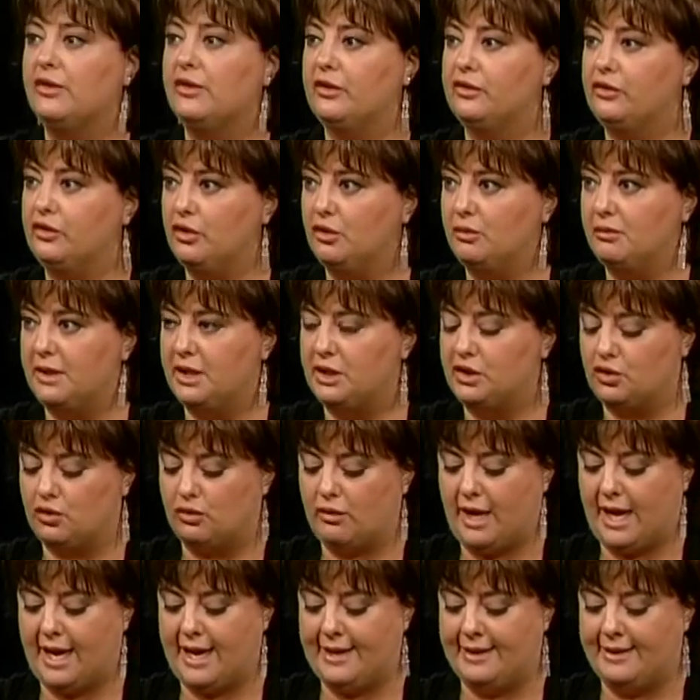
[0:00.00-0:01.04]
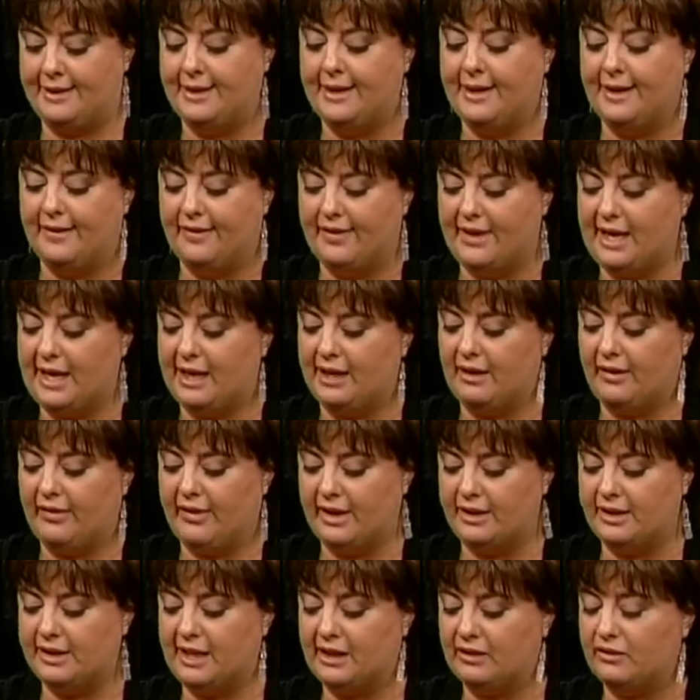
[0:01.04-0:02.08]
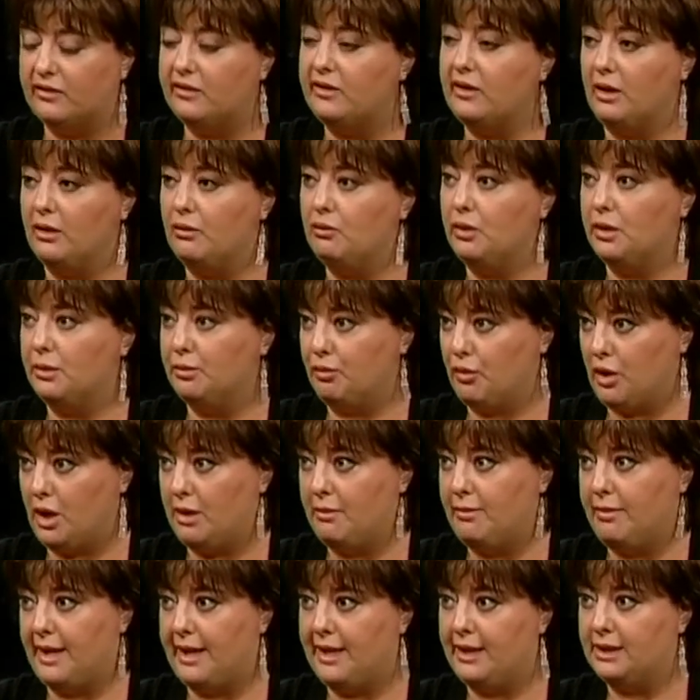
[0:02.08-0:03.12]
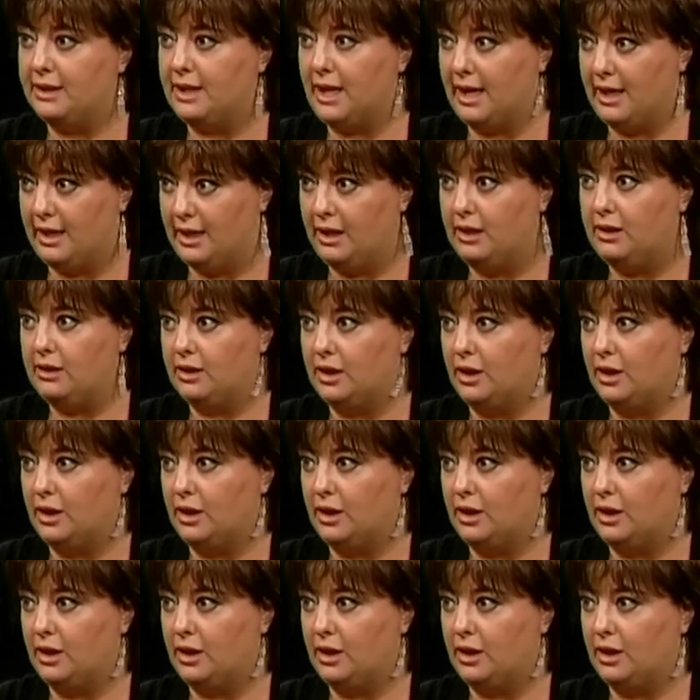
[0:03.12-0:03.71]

the too much red. And that's done with broadband light.